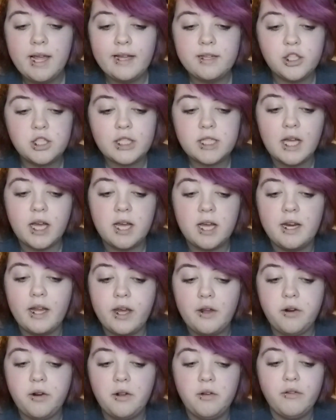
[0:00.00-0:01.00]
had just
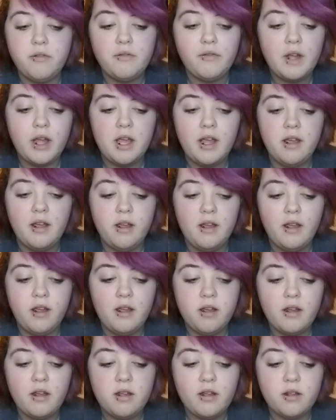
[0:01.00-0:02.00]
gotten out of
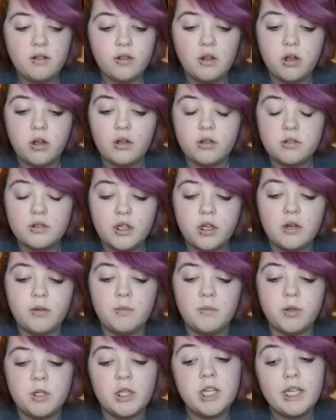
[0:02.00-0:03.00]
a
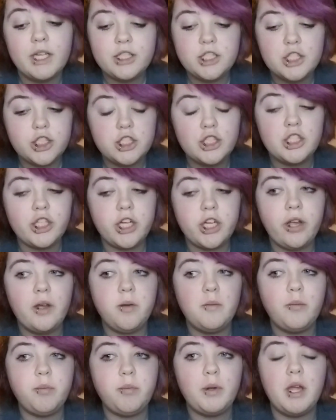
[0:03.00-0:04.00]
long-term
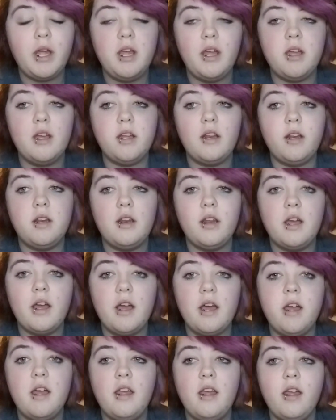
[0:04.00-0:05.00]
relationship, and
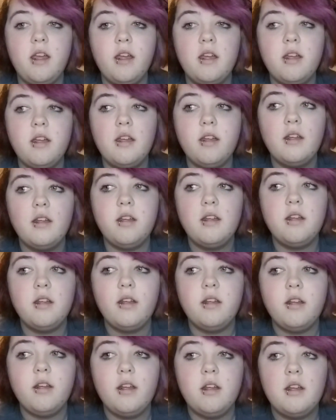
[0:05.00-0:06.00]
I
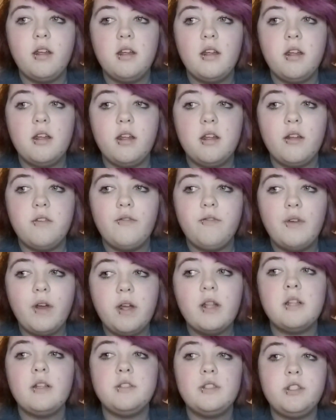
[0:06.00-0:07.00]

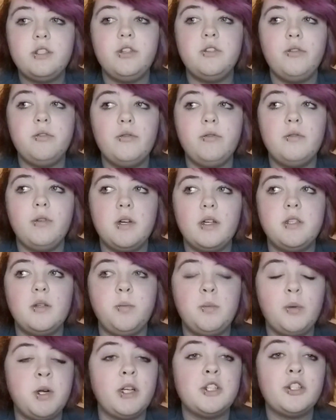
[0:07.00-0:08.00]
fell into a
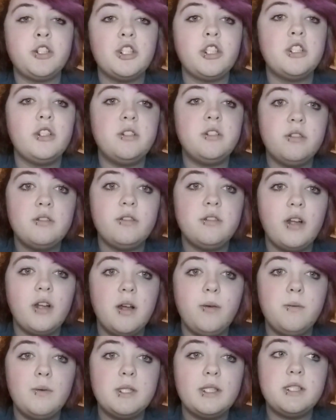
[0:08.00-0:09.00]
depression,
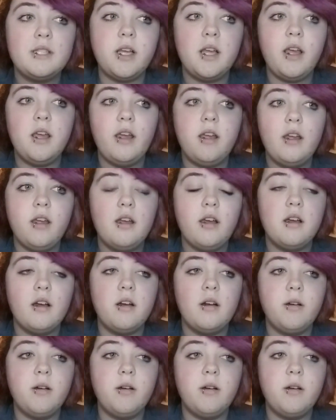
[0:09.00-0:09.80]
I would say.